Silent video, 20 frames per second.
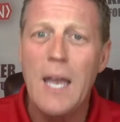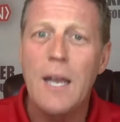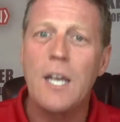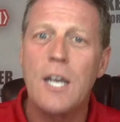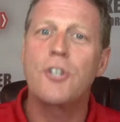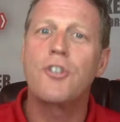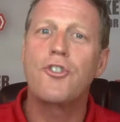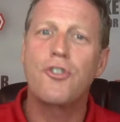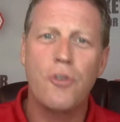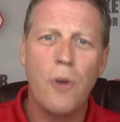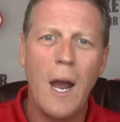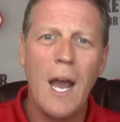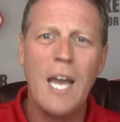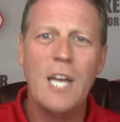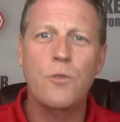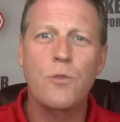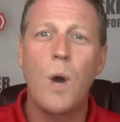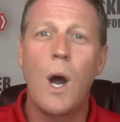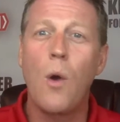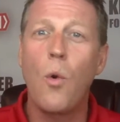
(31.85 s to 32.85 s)
Because
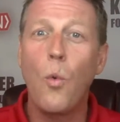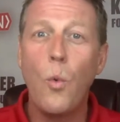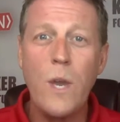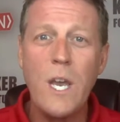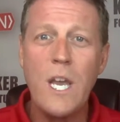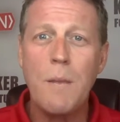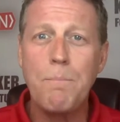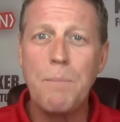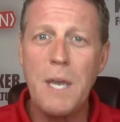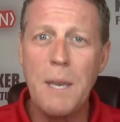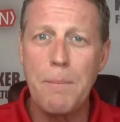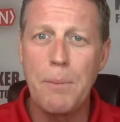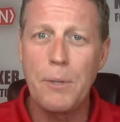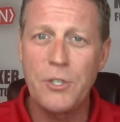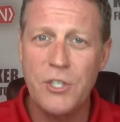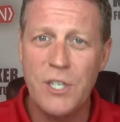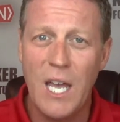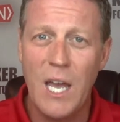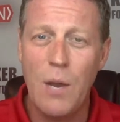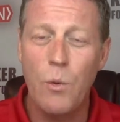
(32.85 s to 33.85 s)
try is what weak
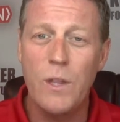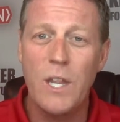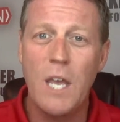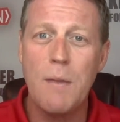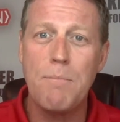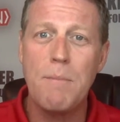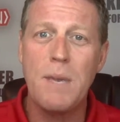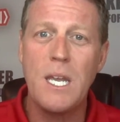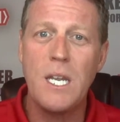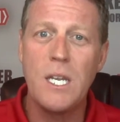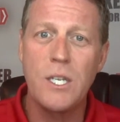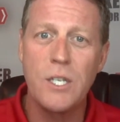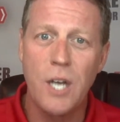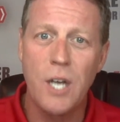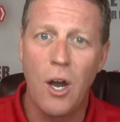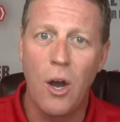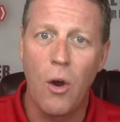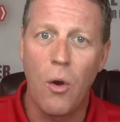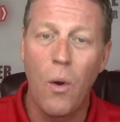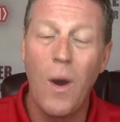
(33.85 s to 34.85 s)
people say when they mean
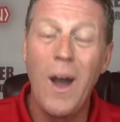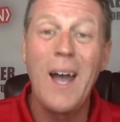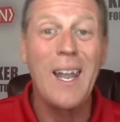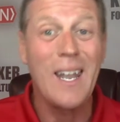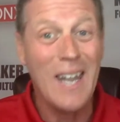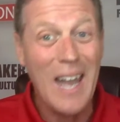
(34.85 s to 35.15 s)
no.